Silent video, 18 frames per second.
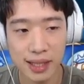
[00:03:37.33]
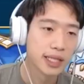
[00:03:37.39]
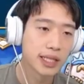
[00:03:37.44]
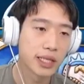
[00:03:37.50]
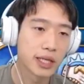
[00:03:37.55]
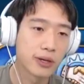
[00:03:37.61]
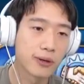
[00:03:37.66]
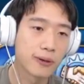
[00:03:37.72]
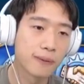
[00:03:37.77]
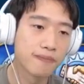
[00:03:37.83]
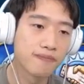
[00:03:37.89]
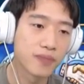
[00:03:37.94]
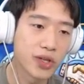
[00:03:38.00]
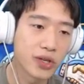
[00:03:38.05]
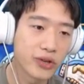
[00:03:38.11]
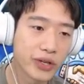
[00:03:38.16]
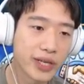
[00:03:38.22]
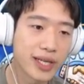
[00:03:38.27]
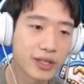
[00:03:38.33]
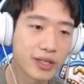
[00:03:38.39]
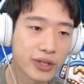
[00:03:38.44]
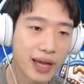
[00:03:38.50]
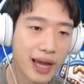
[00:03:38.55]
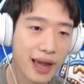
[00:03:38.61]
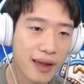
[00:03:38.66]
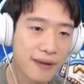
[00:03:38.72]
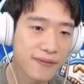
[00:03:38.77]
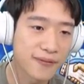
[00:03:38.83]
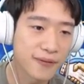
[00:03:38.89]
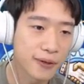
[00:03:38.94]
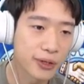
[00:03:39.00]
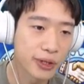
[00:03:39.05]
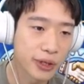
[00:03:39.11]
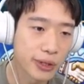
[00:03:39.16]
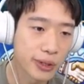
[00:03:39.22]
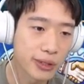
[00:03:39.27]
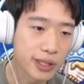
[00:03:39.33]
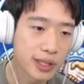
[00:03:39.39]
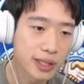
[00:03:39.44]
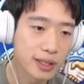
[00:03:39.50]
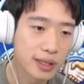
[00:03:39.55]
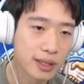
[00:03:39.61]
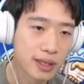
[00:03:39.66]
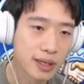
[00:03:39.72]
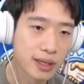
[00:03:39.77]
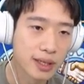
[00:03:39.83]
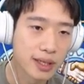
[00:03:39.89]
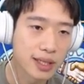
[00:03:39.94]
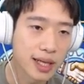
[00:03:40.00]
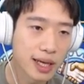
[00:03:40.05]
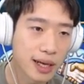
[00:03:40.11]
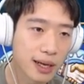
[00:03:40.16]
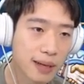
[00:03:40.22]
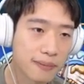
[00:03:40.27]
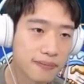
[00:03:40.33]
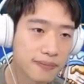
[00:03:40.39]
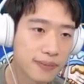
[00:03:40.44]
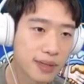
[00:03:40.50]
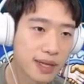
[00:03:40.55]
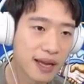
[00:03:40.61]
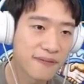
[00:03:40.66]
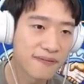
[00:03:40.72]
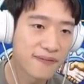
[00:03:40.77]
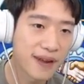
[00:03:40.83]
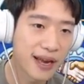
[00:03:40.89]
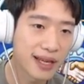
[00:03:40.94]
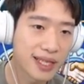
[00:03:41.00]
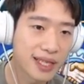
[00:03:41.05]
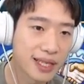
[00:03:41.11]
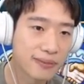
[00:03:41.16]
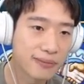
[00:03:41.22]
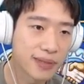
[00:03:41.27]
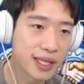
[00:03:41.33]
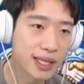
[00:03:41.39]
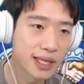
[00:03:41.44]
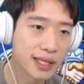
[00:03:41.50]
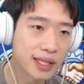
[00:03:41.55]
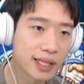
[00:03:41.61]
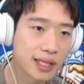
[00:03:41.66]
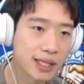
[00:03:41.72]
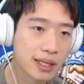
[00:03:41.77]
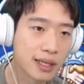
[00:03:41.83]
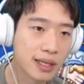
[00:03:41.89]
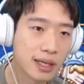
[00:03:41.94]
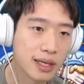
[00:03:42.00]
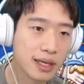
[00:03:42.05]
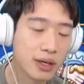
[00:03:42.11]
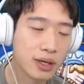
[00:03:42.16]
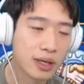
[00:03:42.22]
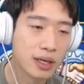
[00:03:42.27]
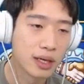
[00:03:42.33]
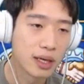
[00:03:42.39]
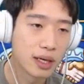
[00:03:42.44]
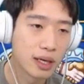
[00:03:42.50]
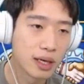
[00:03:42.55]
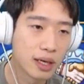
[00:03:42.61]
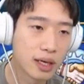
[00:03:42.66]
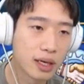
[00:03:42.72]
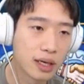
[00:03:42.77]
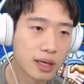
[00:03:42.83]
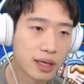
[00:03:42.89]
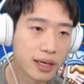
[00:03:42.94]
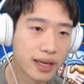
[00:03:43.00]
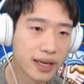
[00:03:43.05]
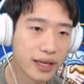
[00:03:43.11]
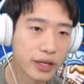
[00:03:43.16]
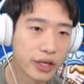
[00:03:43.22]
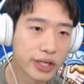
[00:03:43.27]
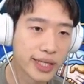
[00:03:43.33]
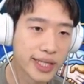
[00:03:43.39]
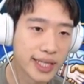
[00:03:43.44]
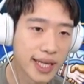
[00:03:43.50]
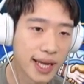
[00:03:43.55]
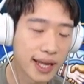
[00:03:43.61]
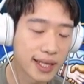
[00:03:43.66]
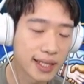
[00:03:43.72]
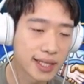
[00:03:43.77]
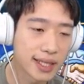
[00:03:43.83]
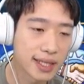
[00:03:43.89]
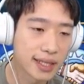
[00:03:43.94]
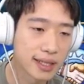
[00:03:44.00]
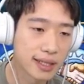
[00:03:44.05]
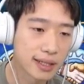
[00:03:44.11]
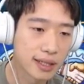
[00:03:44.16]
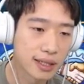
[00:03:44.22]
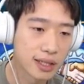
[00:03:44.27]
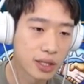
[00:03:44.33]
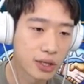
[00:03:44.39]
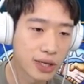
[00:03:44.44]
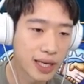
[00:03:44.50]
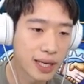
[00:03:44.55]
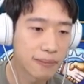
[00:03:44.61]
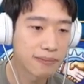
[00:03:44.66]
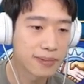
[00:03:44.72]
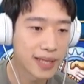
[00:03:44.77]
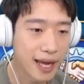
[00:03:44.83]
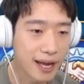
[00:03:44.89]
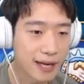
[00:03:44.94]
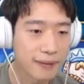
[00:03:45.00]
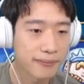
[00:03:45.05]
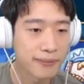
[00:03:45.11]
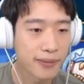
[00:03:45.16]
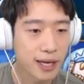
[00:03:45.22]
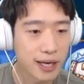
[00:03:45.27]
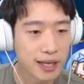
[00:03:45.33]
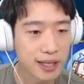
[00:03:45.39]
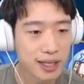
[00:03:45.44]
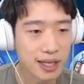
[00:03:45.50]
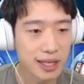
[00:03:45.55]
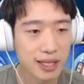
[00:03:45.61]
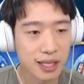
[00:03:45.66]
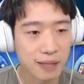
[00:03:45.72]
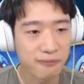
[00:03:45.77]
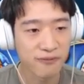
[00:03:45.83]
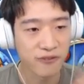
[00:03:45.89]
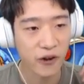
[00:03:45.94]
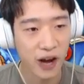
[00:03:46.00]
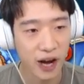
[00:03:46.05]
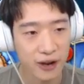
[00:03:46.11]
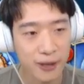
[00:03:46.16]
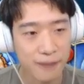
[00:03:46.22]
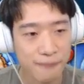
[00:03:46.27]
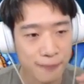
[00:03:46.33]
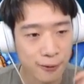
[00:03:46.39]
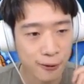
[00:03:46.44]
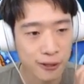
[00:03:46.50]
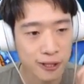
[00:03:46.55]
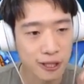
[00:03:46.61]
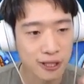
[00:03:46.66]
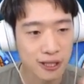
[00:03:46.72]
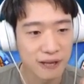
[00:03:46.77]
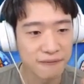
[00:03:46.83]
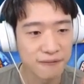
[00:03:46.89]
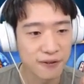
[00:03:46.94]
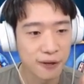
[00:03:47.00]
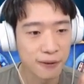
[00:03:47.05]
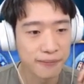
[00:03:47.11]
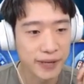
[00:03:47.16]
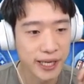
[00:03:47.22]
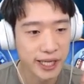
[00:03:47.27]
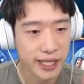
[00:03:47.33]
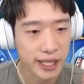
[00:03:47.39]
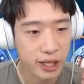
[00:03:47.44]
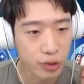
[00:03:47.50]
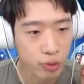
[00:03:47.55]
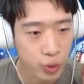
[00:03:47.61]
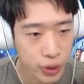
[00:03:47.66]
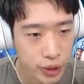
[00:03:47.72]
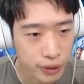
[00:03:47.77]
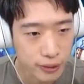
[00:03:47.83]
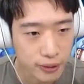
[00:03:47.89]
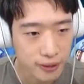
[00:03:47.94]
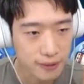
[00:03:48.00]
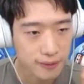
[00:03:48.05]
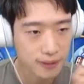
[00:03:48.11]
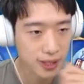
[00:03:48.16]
So you need to aim for those top effectiveness in your set. So keep that in mind. It's very important if you're building a rune.